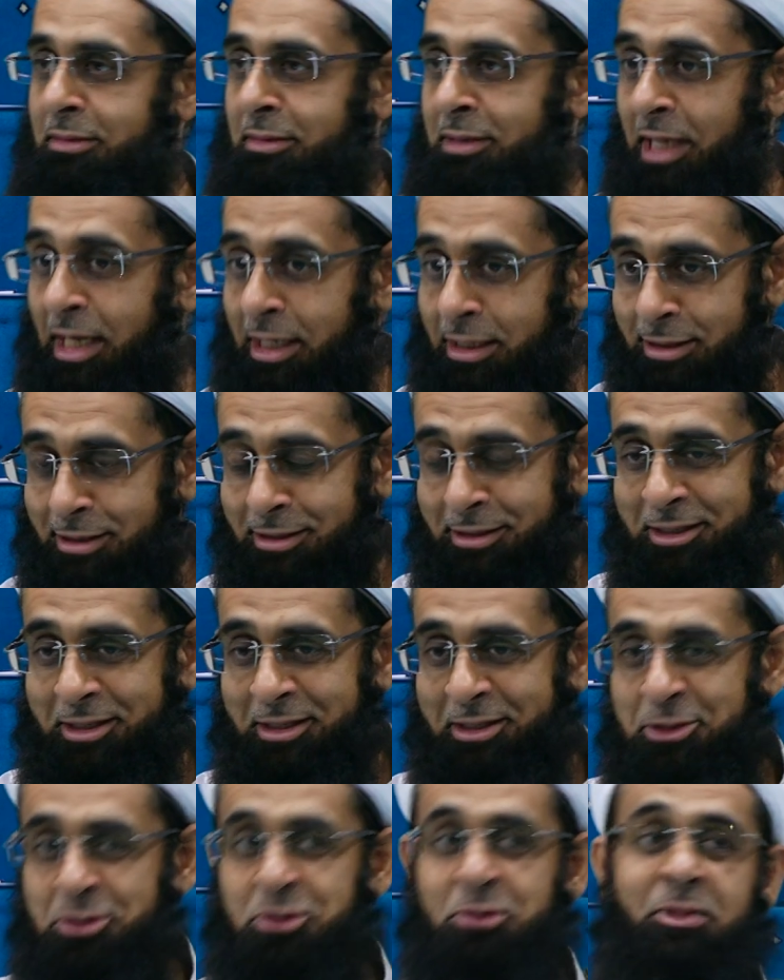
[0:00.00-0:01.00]
That,
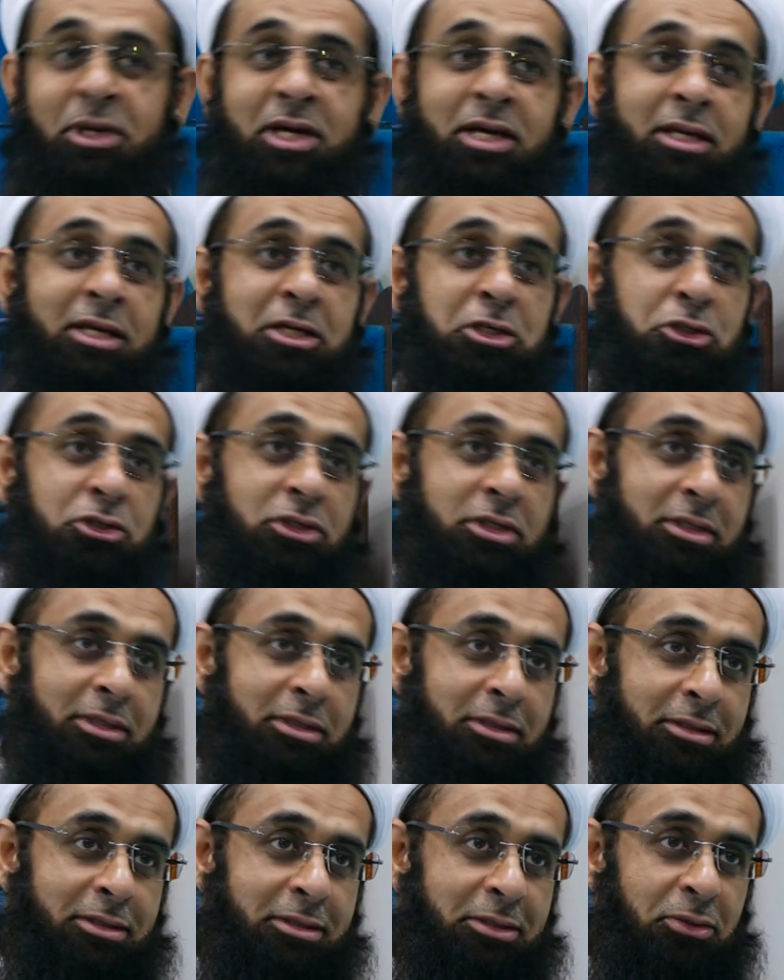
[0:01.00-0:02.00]
subhanAllah, shukr.
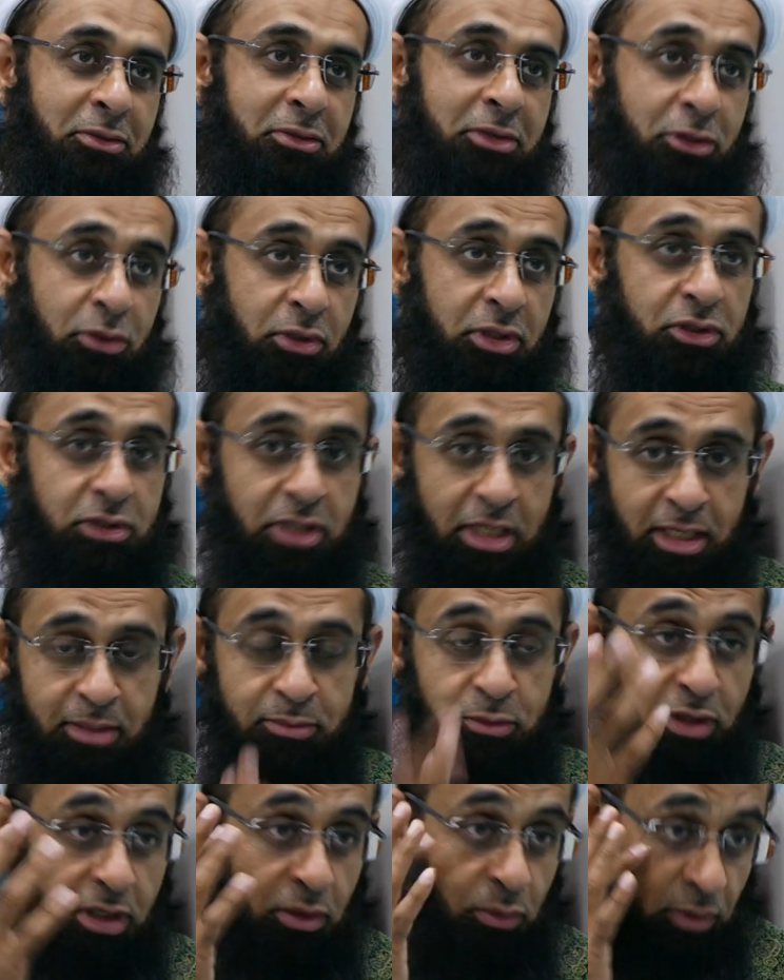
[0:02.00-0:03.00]
We're doing shukr.
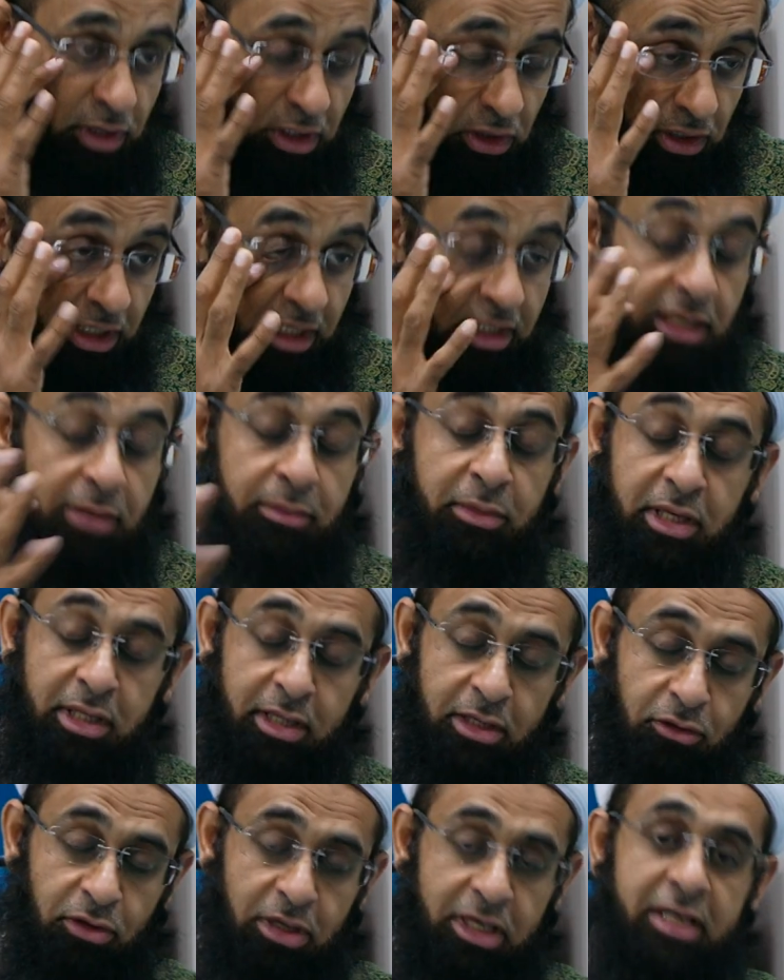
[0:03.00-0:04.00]
Alhamdulillah, we're not like that. May
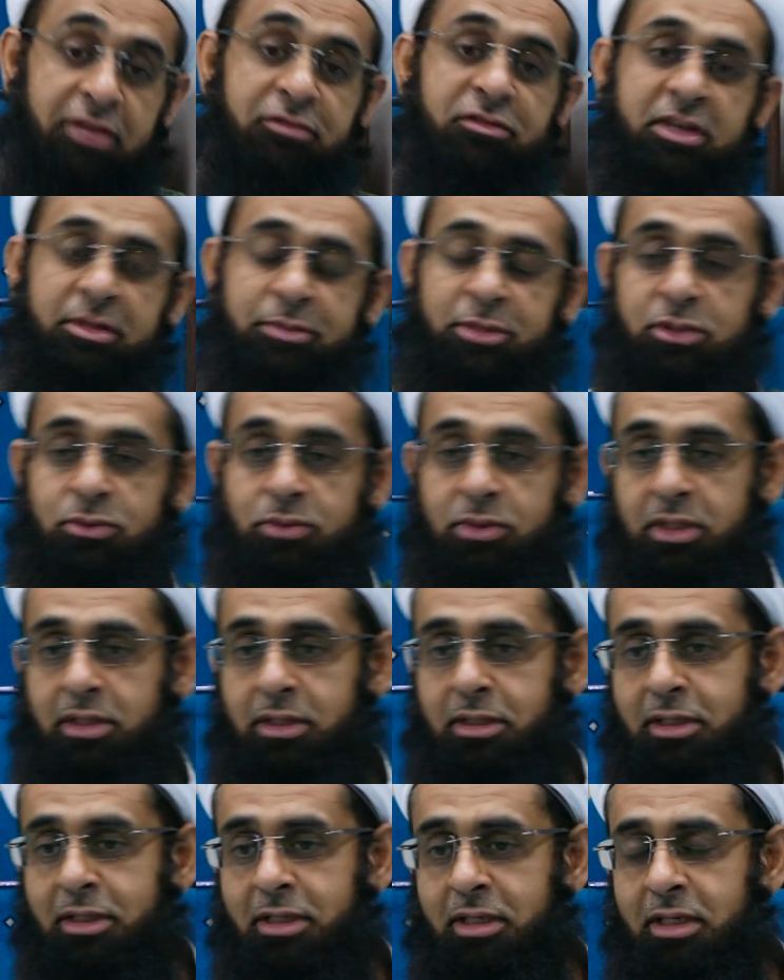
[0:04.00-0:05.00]
Allah relieve them as well.
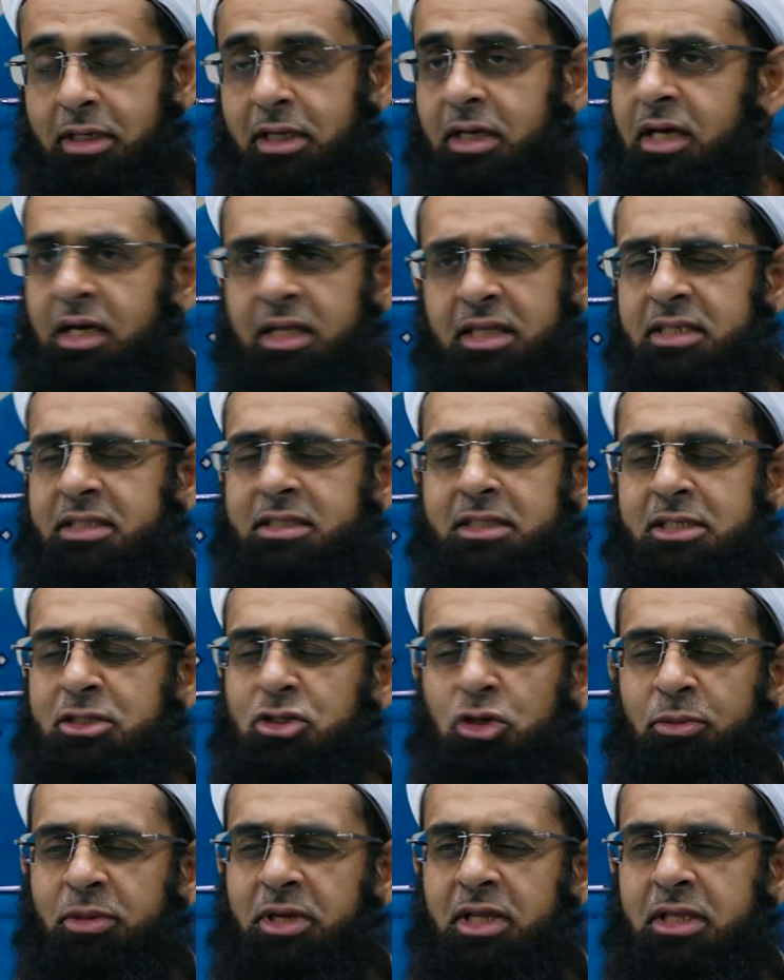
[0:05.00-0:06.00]
There's just
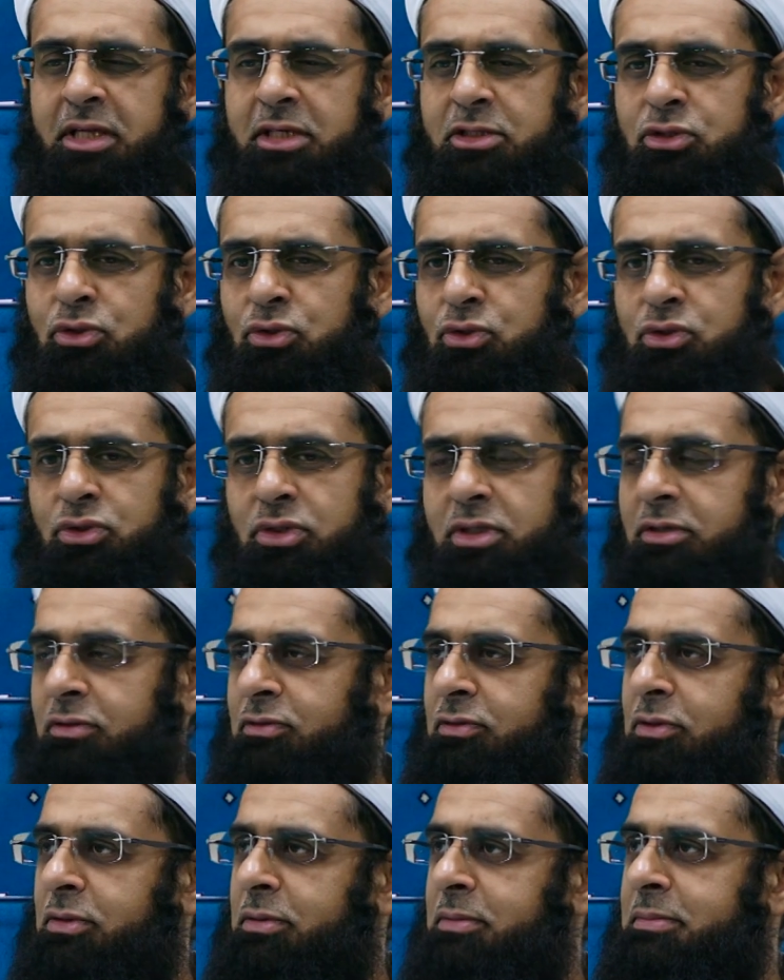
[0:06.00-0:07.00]
so many things to do shukr
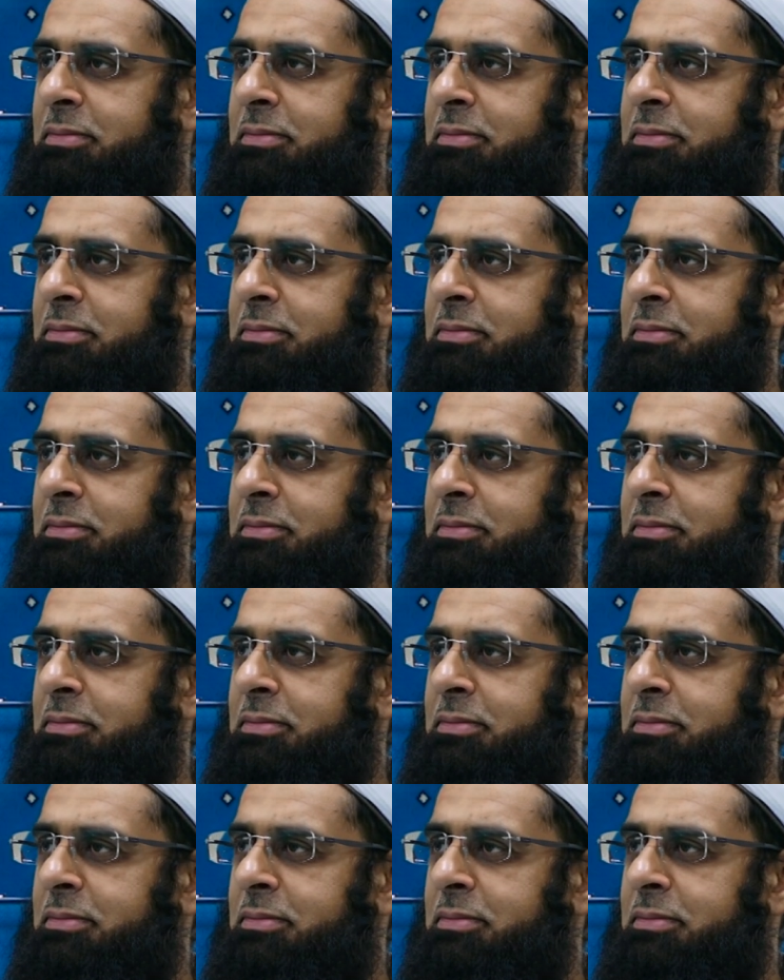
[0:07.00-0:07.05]
for.